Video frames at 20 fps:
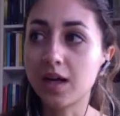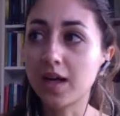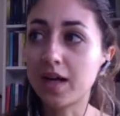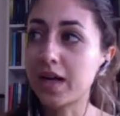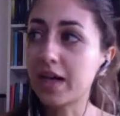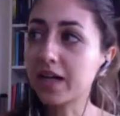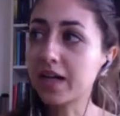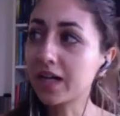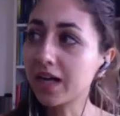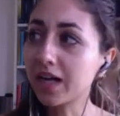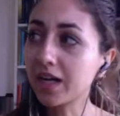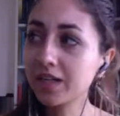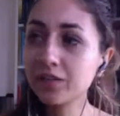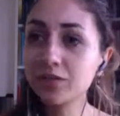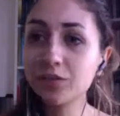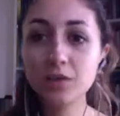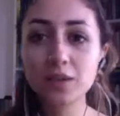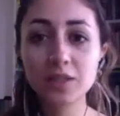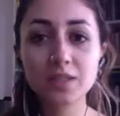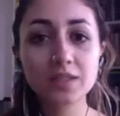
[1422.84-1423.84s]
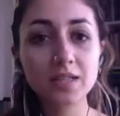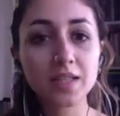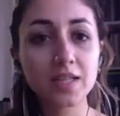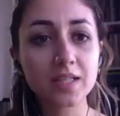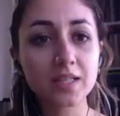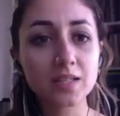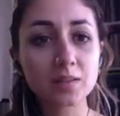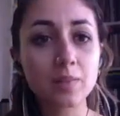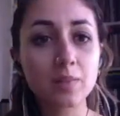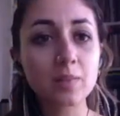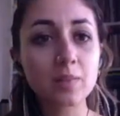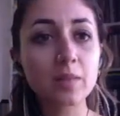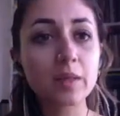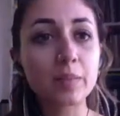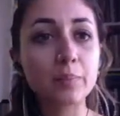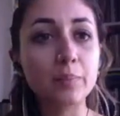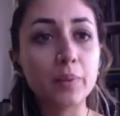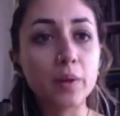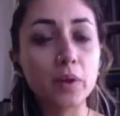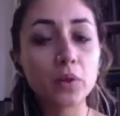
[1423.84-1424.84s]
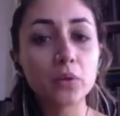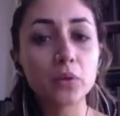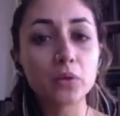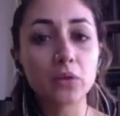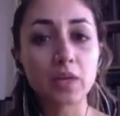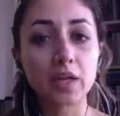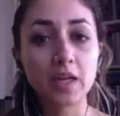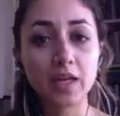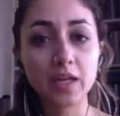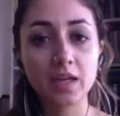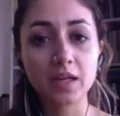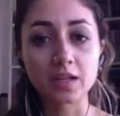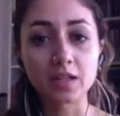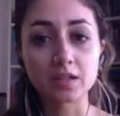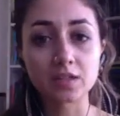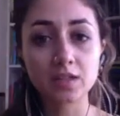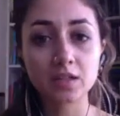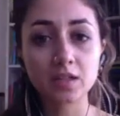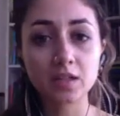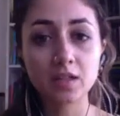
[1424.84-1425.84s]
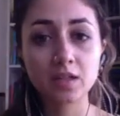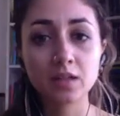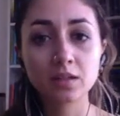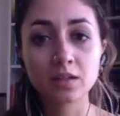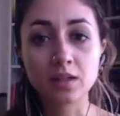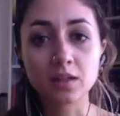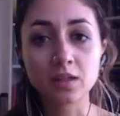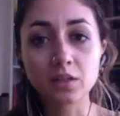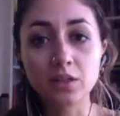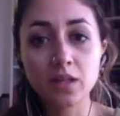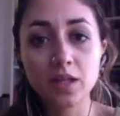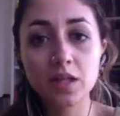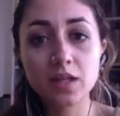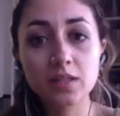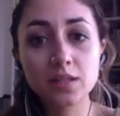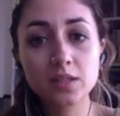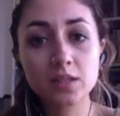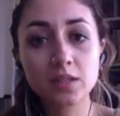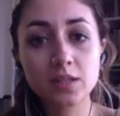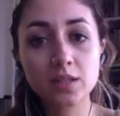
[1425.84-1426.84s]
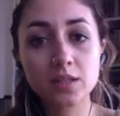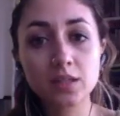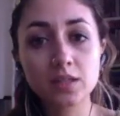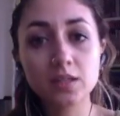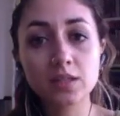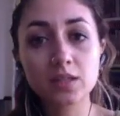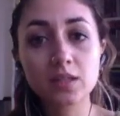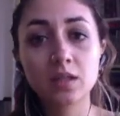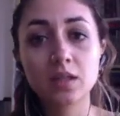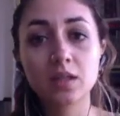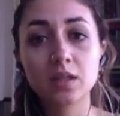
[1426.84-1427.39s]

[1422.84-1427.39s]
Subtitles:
I kind of want to say it's maybe both, and that there is this